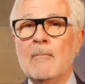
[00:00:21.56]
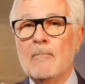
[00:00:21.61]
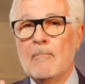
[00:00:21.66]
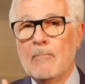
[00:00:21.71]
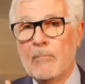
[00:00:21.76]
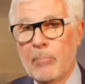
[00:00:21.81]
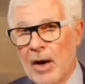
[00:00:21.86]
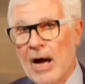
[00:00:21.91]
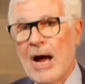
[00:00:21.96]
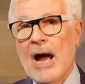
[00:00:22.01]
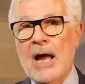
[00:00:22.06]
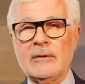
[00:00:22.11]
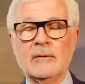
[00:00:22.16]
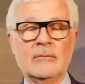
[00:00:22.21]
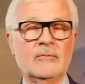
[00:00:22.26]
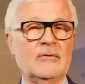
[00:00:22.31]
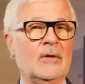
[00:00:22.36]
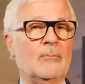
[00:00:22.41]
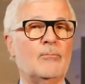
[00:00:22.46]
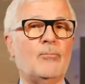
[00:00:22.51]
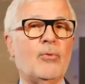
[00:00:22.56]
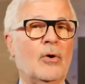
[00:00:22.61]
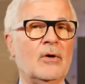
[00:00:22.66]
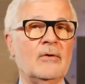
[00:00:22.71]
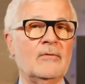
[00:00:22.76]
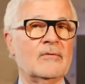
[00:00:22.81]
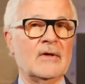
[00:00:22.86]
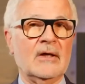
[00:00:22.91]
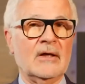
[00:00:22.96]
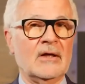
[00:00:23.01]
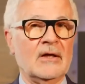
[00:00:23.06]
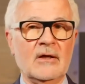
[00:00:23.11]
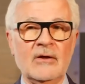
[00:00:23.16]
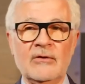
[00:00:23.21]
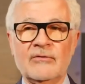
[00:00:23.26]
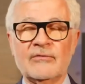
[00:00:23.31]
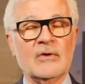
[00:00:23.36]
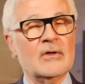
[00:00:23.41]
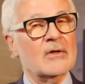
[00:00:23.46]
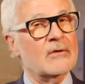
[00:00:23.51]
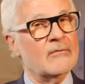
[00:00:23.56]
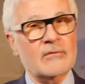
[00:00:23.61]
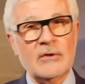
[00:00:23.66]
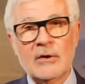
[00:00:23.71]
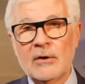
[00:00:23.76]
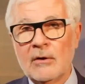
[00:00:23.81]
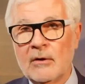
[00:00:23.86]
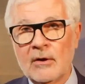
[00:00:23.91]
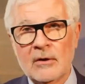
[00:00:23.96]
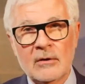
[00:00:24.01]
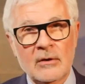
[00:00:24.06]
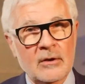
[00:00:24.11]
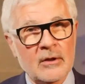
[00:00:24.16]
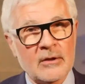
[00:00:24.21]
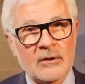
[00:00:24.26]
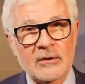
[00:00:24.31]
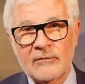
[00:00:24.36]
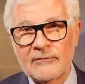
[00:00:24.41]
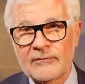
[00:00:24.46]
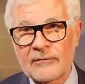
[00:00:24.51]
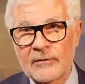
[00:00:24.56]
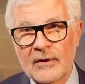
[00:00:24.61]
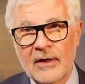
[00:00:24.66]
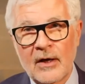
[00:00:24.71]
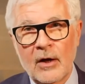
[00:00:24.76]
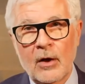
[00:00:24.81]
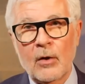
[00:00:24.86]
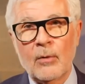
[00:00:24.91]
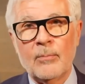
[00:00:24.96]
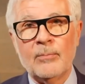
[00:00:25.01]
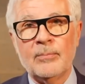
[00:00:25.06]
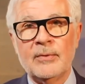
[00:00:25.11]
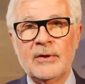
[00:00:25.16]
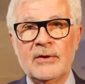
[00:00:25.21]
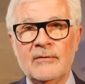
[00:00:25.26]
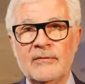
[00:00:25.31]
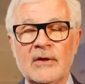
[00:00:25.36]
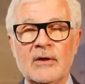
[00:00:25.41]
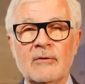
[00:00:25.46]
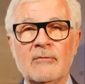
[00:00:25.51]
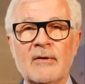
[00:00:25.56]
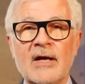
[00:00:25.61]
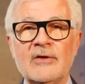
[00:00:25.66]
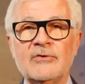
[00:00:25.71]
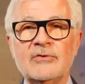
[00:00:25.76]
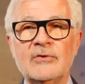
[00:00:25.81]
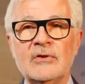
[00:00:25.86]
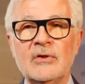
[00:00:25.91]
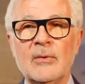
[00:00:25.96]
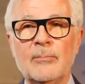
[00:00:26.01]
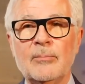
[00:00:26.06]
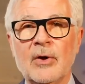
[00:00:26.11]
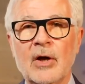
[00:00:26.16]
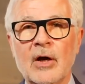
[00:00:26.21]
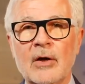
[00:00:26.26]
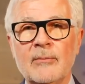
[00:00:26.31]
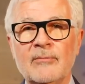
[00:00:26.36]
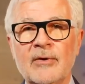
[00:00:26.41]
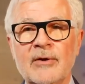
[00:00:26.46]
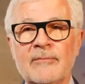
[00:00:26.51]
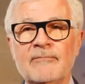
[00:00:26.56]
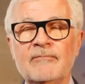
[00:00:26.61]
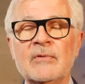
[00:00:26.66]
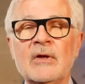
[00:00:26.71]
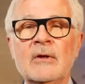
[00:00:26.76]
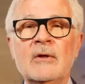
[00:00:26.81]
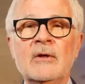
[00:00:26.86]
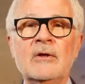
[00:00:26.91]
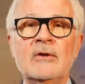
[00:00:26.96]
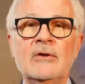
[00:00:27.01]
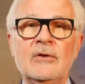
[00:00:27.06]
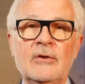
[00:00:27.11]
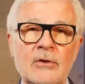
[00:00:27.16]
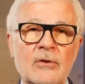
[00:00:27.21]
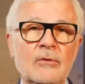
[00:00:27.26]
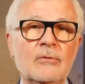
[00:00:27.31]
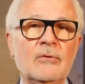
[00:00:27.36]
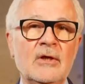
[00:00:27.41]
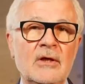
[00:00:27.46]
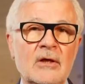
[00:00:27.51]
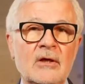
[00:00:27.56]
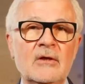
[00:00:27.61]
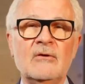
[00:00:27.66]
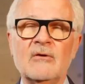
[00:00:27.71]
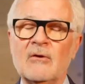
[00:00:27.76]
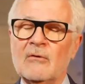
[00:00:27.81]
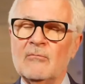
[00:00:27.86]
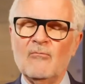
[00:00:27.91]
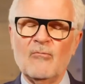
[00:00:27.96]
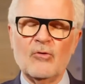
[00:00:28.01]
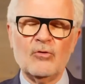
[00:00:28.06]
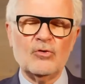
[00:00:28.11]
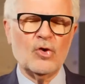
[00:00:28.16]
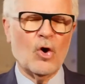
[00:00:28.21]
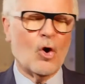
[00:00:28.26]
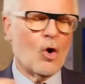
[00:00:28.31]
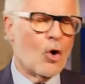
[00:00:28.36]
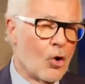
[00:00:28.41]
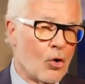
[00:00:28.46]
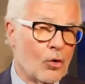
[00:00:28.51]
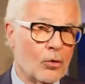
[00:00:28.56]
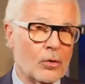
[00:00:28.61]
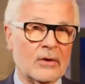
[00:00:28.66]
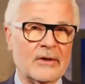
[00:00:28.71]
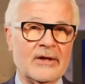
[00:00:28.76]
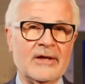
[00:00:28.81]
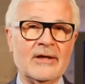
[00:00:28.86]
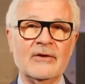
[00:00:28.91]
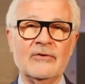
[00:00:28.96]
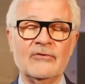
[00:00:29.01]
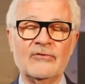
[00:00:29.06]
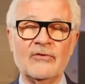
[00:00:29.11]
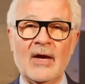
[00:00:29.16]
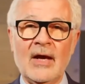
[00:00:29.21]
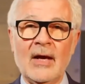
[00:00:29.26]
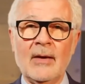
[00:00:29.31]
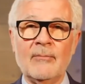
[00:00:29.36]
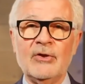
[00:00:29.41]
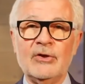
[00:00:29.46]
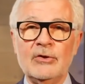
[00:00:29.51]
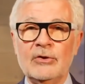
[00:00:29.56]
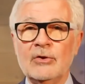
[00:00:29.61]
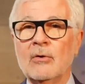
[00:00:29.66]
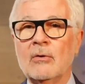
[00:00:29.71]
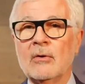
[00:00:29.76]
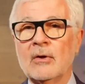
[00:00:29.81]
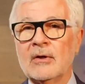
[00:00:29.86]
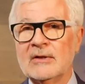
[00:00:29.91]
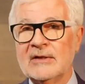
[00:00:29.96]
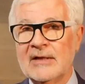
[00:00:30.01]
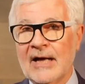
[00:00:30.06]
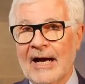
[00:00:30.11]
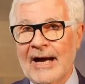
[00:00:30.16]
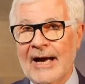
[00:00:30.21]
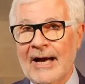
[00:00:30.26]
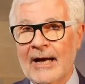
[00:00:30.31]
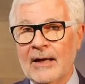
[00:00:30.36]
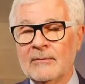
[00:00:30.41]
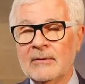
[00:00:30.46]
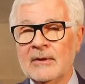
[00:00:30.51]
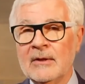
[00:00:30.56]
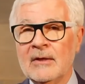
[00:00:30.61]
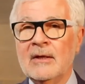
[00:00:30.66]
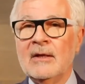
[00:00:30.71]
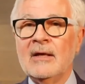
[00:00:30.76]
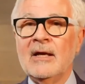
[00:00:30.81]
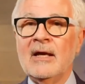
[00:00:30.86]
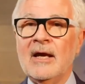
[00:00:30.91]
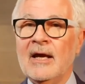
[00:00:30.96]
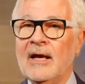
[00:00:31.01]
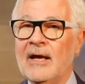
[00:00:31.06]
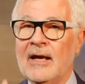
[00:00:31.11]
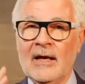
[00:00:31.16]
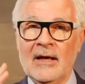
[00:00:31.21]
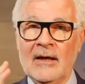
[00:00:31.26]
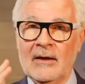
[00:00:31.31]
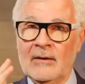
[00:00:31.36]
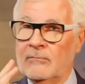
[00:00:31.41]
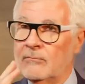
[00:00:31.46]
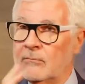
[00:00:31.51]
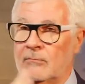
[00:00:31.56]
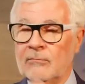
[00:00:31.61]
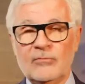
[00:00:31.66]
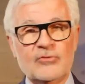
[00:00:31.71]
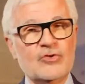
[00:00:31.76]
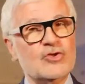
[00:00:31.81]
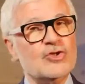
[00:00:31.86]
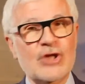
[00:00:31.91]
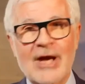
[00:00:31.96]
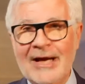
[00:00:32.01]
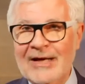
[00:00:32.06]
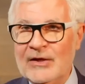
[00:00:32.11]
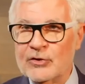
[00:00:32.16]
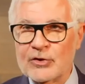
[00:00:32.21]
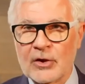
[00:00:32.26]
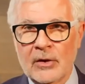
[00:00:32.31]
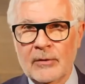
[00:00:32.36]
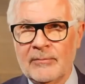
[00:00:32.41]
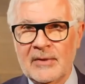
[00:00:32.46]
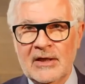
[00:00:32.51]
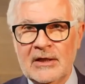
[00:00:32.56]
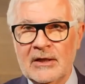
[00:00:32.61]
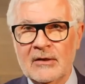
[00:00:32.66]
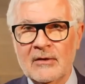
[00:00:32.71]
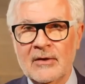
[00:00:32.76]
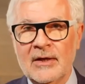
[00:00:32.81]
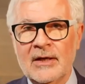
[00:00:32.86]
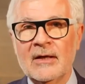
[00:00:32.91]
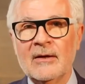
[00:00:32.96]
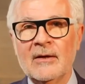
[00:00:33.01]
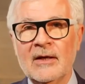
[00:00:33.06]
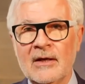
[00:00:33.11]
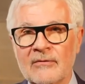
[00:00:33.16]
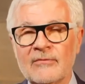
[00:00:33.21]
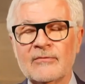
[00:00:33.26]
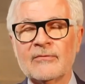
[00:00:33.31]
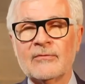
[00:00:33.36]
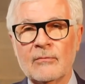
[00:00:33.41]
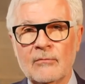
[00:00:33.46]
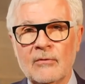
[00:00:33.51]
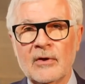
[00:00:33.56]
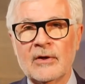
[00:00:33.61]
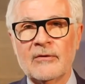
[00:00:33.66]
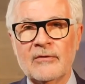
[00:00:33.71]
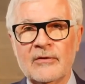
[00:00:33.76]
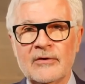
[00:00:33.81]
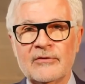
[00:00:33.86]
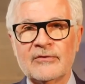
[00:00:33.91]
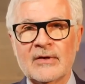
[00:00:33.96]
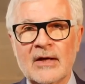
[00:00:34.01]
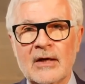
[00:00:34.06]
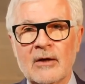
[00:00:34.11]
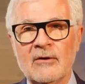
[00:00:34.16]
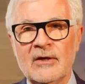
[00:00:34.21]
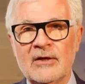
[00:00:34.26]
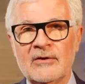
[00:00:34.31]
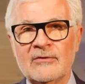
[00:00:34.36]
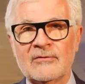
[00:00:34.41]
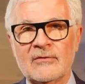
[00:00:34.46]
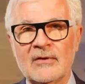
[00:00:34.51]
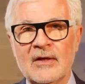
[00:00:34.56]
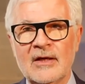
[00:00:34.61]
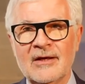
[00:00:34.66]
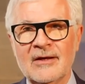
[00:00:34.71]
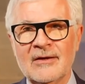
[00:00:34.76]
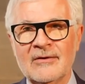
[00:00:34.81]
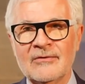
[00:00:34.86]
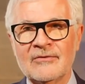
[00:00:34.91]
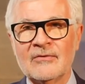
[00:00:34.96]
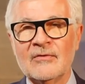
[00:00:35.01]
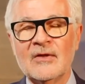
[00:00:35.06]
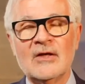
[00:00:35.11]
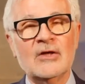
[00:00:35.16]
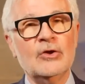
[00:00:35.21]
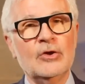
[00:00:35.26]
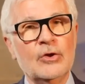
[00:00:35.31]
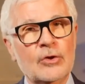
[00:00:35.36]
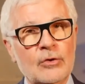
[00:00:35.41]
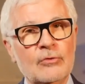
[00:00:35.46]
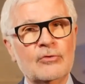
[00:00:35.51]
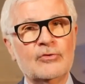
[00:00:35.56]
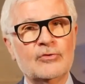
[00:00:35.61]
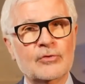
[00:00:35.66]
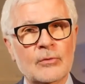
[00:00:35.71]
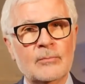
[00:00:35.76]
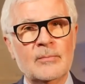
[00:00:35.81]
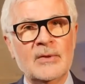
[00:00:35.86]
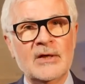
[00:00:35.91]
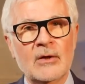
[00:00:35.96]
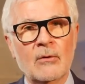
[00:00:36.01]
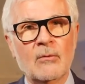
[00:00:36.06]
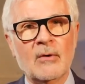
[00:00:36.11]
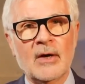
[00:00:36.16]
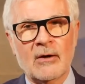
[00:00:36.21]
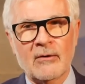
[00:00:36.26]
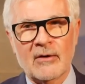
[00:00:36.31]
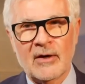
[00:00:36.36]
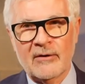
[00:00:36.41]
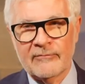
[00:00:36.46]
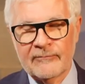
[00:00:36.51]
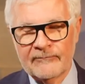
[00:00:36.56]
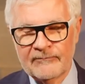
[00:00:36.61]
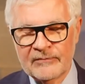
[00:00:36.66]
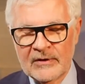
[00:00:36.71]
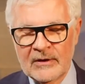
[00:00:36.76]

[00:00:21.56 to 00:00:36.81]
But the important thing is, if you're looking for help in the erection department, you need to totally examine your diet and change it immediately. It's one of the scariest things that you should be aware of.